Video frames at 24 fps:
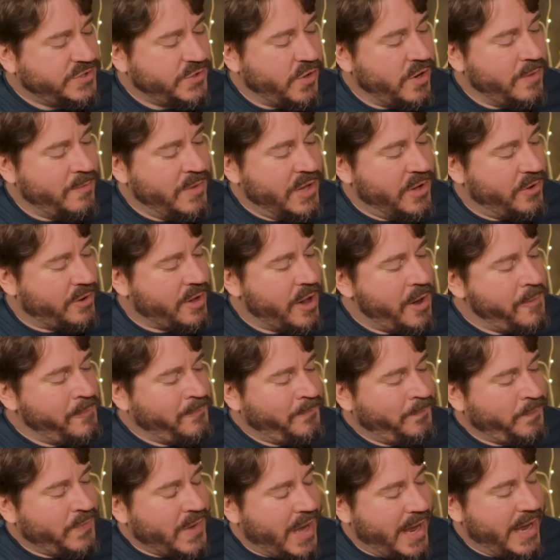soy milk,
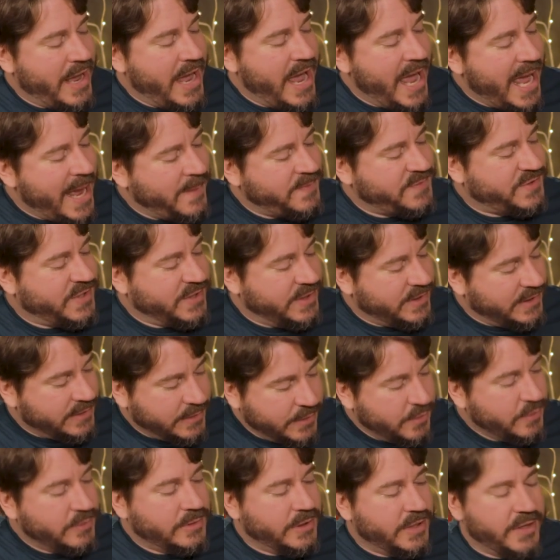I
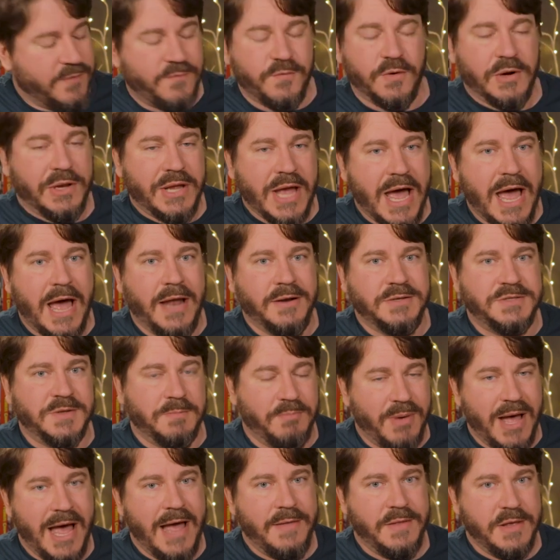absolutely forgot to
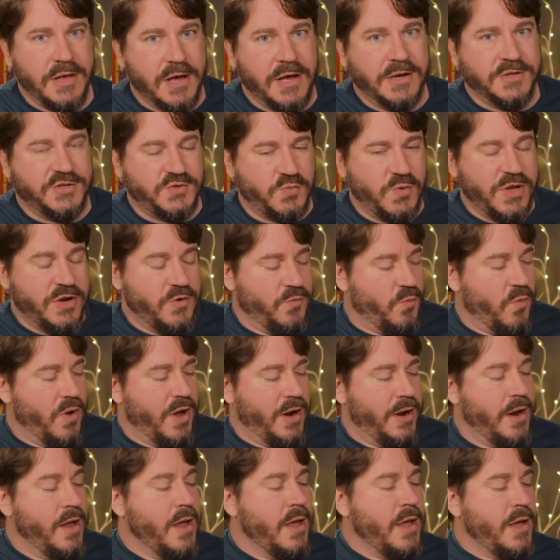buy the unsweetened
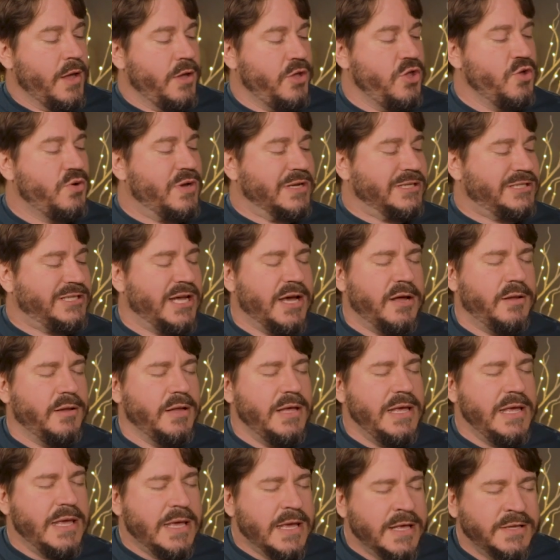one. You can
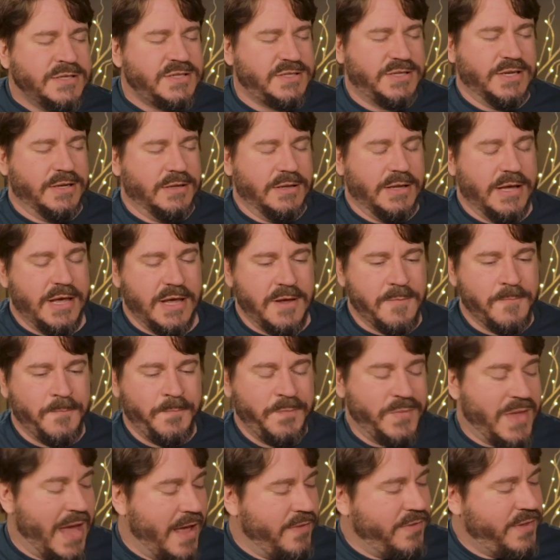tell instantly
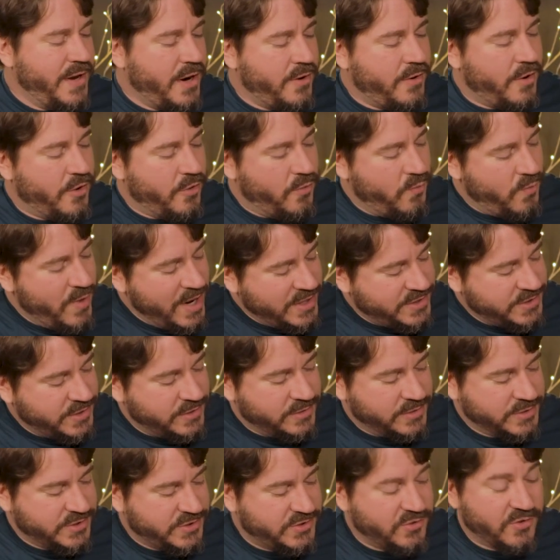that their
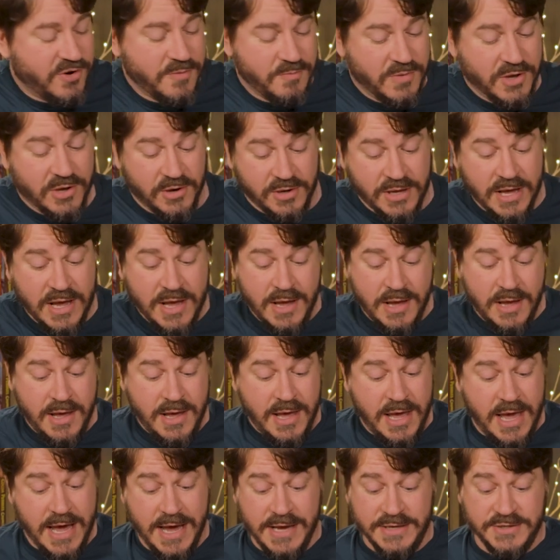original soy milk
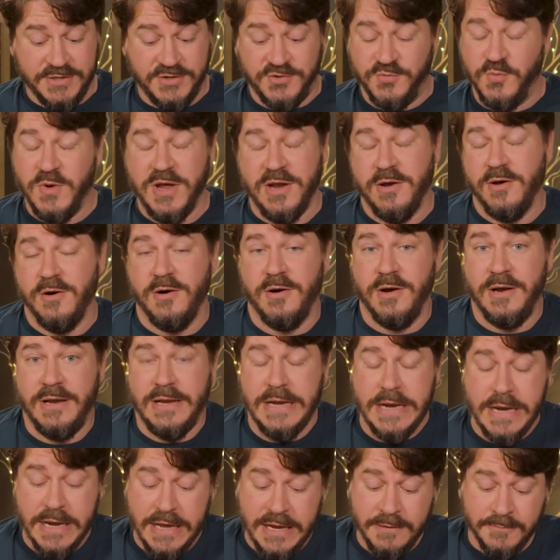has sweetener
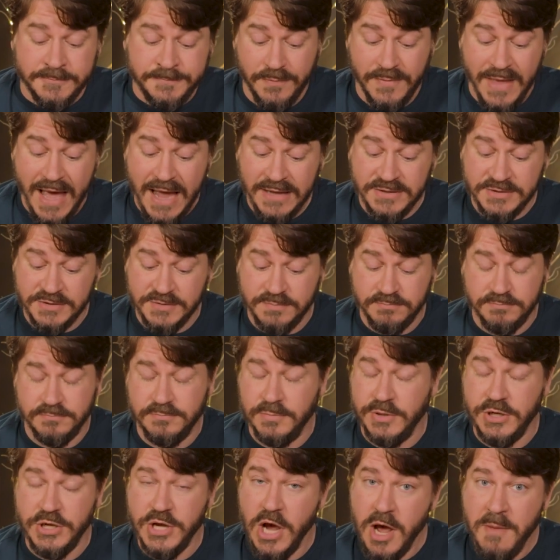in it. That's
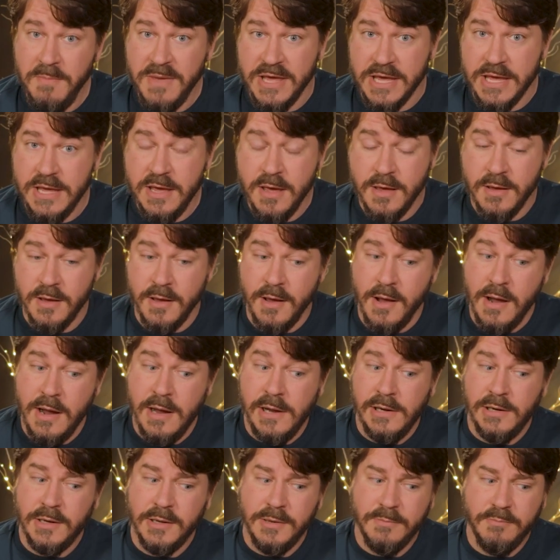yummy,
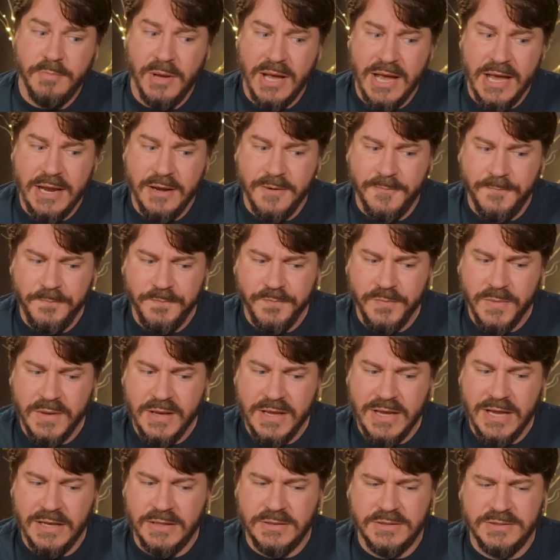but
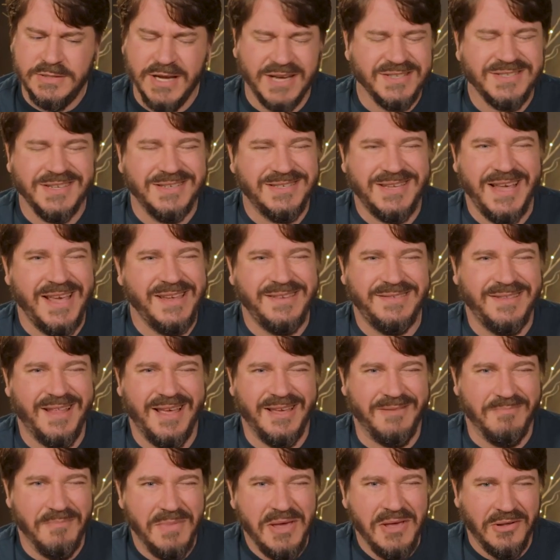it doesn't taste
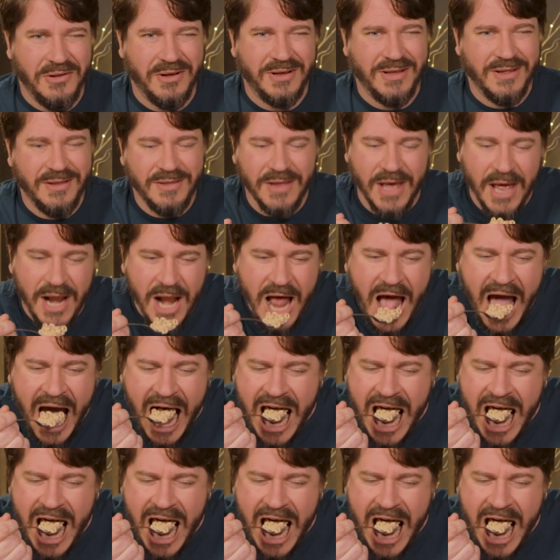like milk then.